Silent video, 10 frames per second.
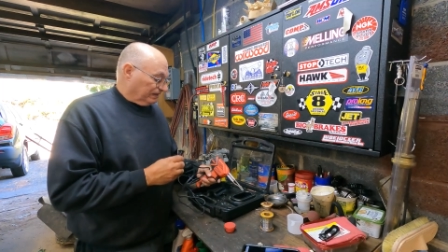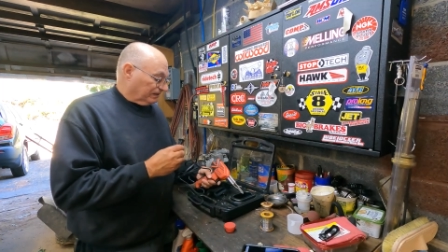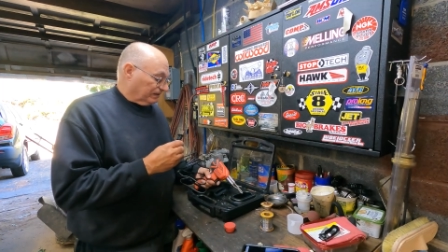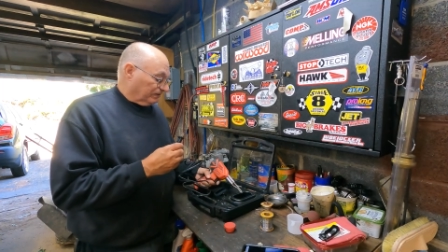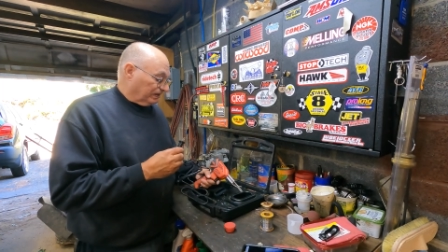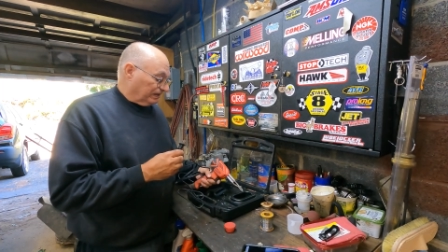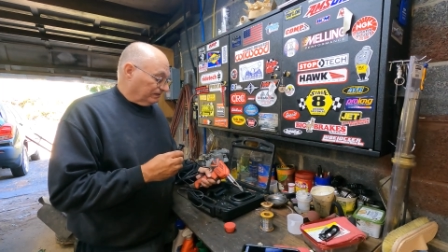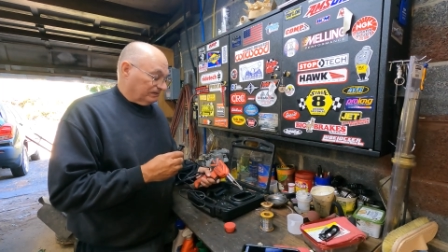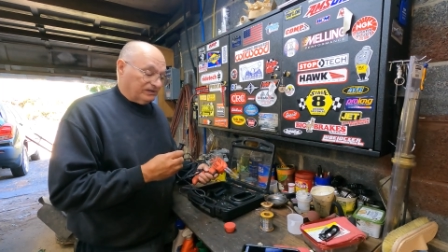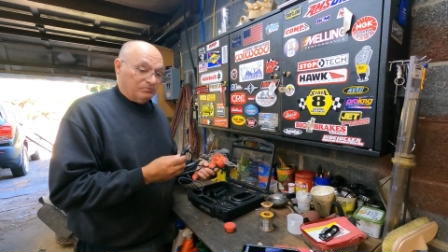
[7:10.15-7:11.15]
So
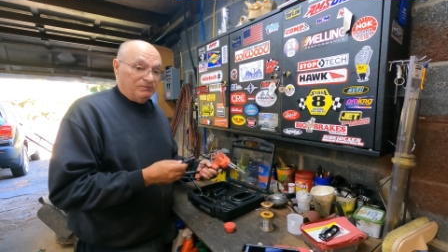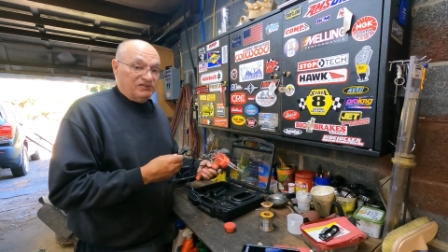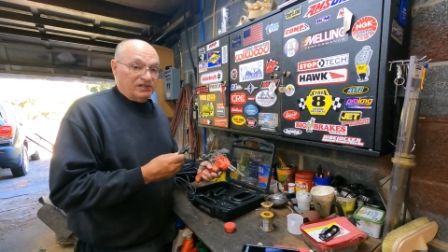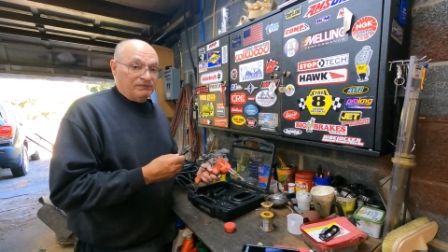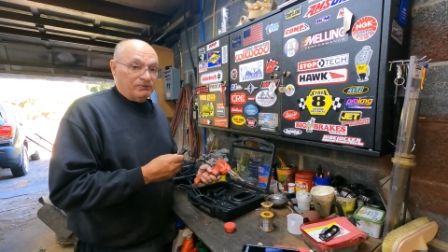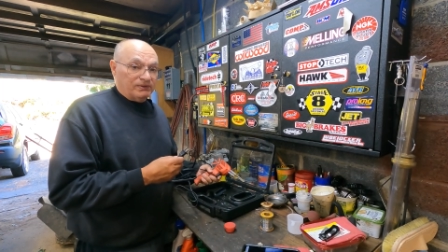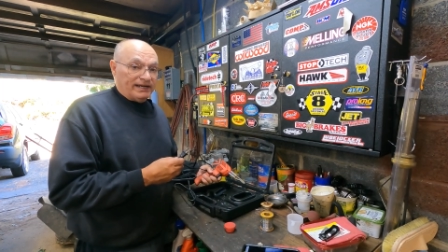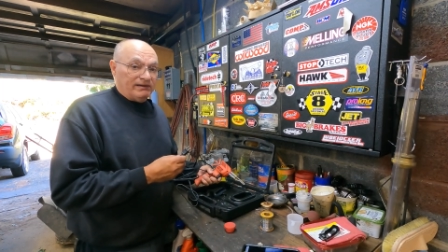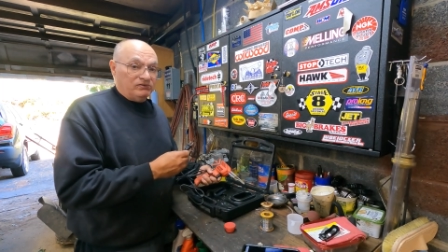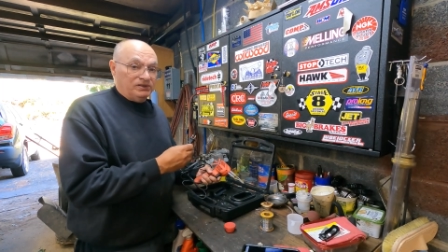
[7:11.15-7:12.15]
let's move stuff
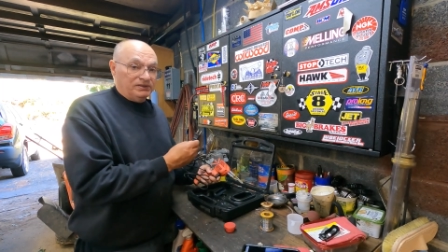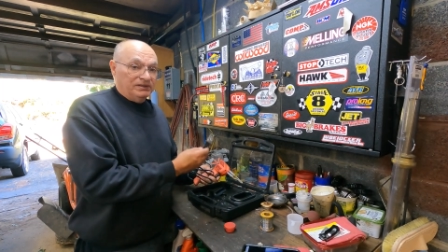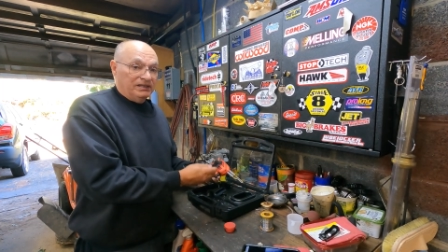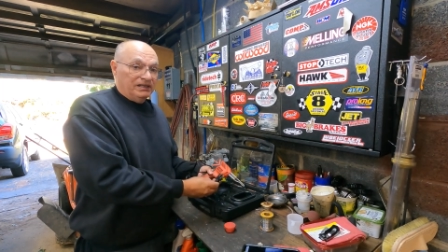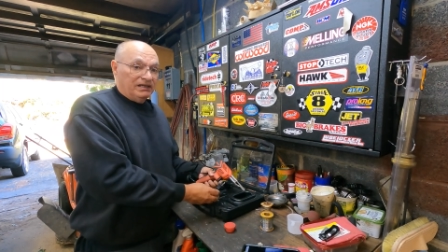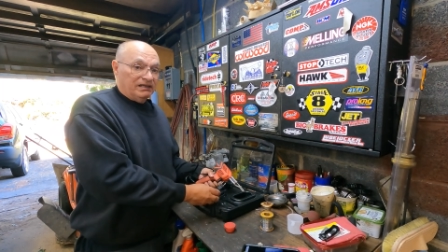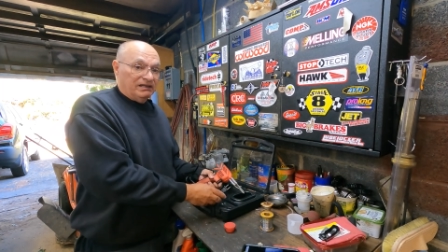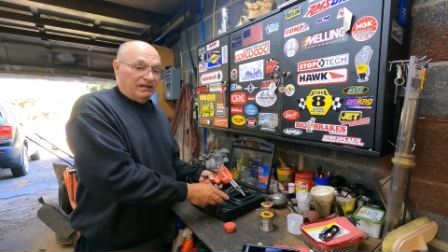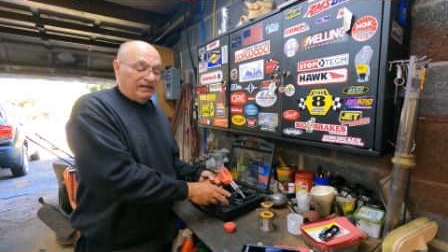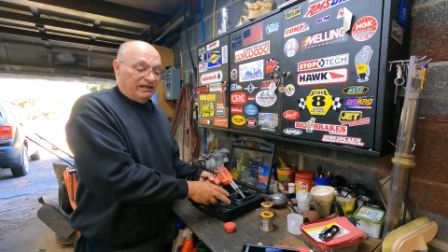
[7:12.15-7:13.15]
around
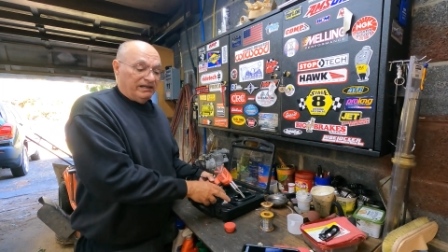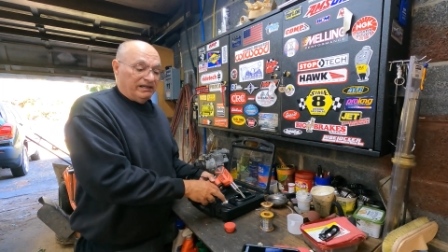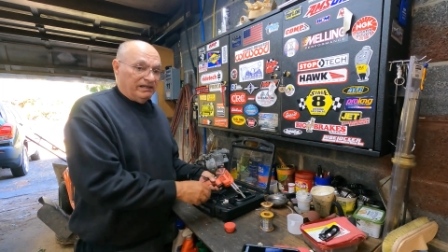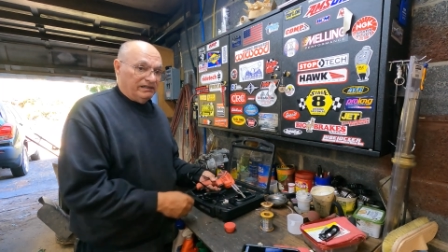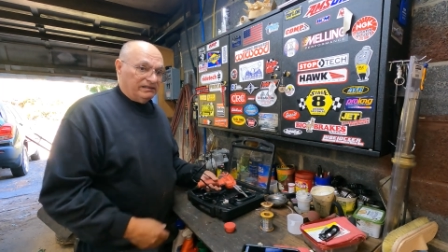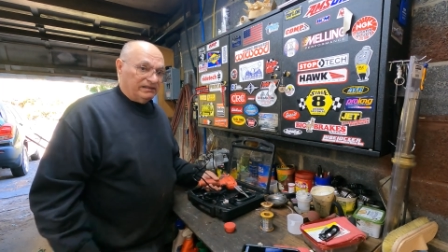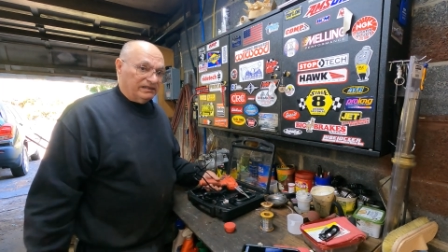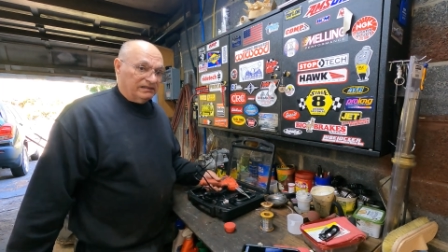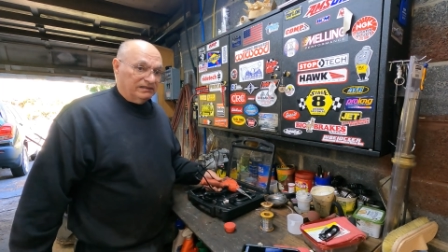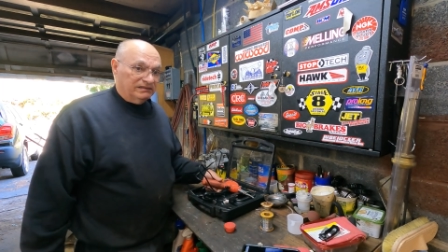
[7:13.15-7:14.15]

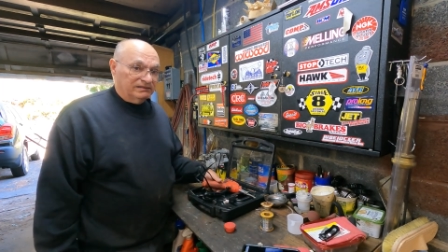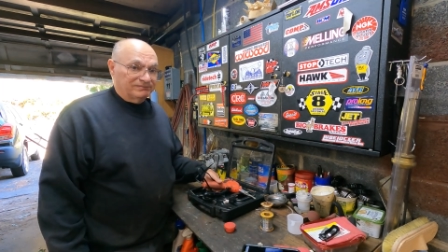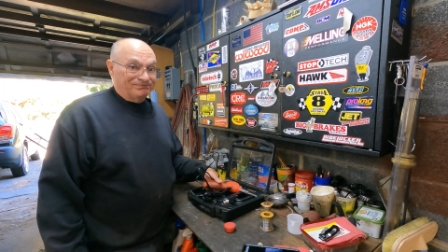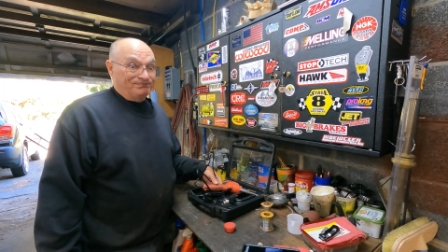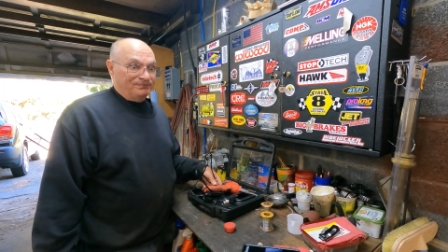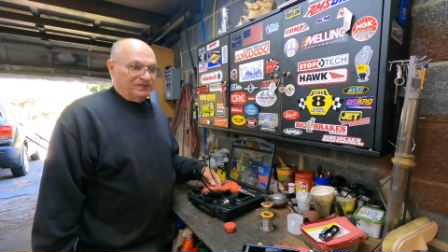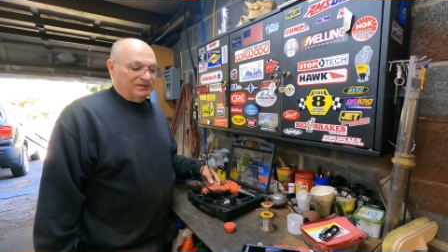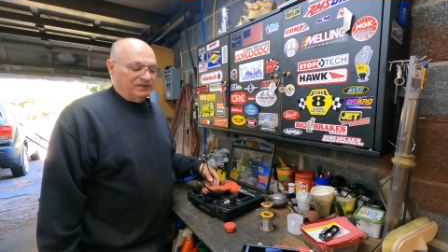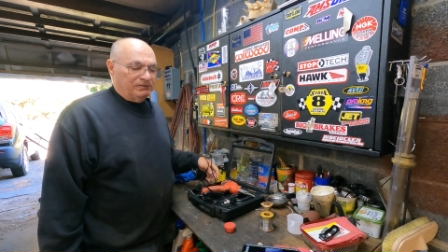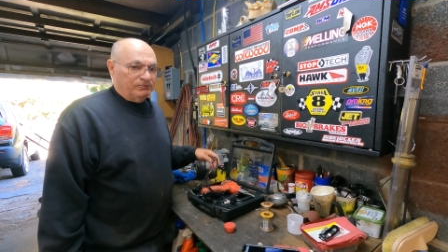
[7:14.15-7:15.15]
and
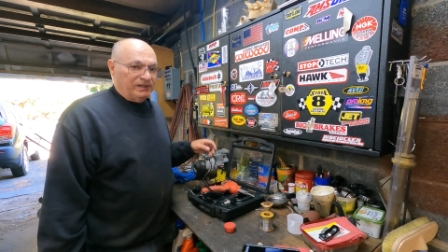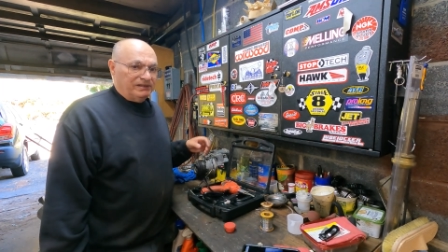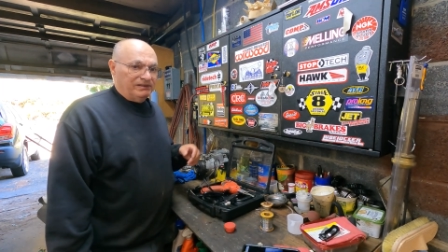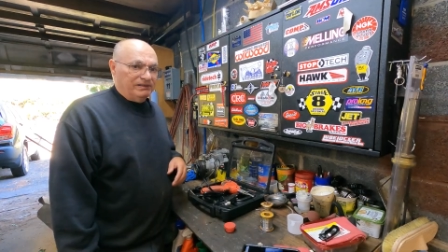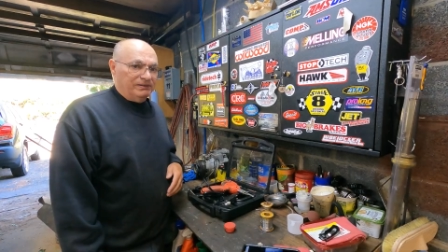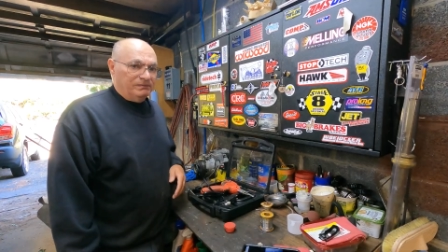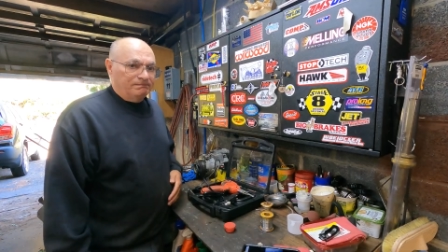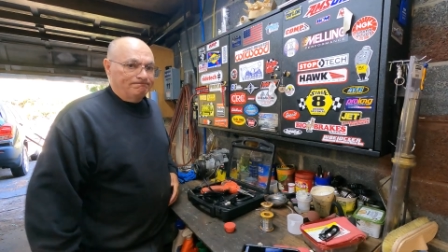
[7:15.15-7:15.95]
see what we can do.